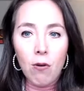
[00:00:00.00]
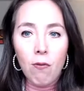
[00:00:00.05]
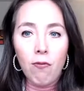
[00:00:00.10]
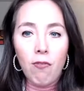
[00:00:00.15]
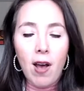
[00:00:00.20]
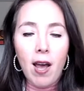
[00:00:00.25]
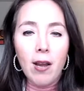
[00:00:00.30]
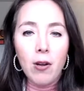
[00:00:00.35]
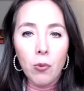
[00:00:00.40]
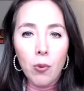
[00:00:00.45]

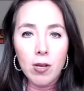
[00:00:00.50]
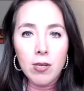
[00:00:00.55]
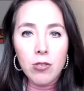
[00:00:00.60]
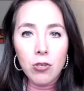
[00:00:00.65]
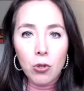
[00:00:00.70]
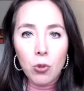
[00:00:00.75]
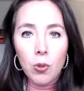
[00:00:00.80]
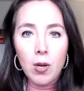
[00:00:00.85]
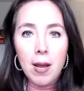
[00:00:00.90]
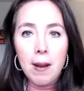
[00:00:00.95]
Find ways to
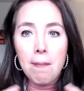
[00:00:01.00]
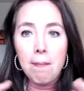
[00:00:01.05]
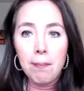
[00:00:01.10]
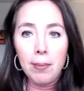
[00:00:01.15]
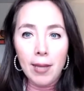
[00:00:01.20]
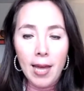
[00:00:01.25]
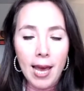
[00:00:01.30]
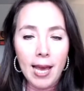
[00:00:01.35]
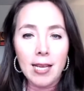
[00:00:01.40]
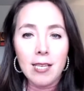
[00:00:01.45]
create
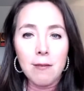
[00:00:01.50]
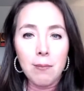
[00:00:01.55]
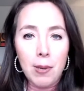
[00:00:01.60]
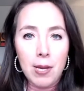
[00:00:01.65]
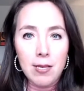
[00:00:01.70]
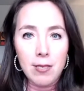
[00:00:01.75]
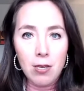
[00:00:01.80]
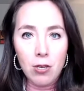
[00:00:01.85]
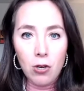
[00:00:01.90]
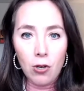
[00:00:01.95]
blank
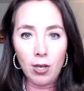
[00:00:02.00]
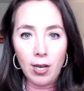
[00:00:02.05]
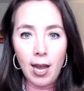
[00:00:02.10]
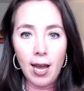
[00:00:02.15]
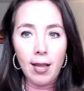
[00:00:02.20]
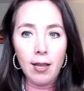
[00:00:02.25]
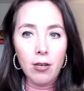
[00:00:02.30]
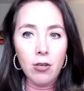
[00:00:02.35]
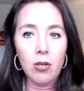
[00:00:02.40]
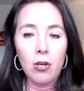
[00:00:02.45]
space in your
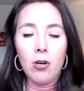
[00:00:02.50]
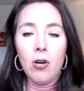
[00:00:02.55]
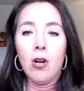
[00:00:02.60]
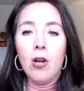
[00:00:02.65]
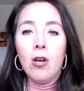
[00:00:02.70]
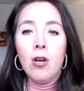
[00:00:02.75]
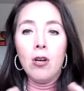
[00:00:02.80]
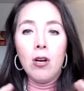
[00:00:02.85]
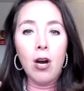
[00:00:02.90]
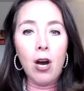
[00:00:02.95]
calendar
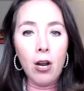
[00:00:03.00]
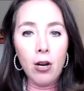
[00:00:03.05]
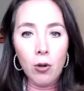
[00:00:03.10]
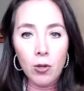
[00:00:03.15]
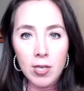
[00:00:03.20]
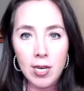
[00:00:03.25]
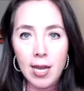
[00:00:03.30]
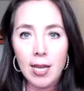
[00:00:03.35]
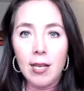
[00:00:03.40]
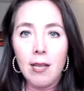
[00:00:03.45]
on a
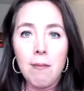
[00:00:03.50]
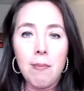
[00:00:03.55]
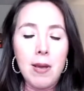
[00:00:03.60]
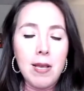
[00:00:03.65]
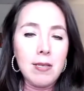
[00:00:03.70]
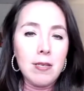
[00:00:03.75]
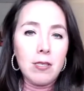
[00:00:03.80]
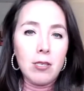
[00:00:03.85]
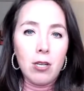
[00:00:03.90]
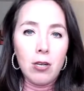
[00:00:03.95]
daily
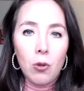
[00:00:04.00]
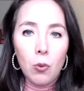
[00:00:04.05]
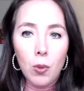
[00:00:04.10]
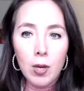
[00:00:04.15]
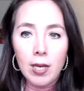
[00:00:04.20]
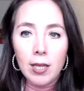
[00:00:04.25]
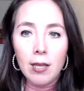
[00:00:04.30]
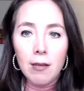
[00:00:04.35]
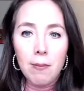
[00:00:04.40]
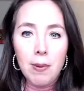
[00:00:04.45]
basis, on a
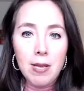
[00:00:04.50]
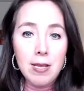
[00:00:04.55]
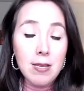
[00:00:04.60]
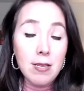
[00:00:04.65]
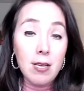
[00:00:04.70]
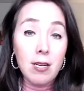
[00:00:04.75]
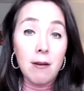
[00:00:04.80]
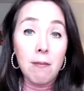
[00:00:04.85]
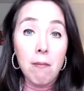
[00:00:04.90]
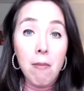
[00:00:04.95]
weekly basis,
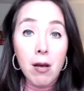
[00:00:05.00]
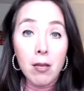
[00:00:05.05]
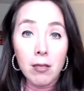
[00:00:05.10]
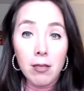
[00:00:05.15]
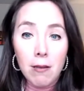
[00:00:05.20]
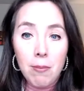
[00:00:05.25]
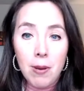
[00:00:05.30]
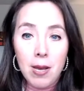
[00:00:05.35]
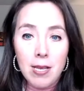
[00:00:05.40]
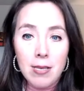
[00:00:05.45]
on a
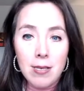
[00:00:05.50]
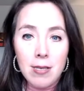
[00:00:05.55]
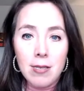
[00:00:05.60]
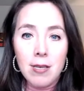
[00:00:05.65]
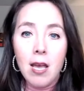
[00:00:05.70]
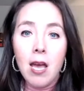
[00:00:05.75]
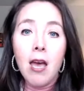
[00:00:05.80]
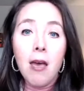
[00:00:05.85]
monthly basis.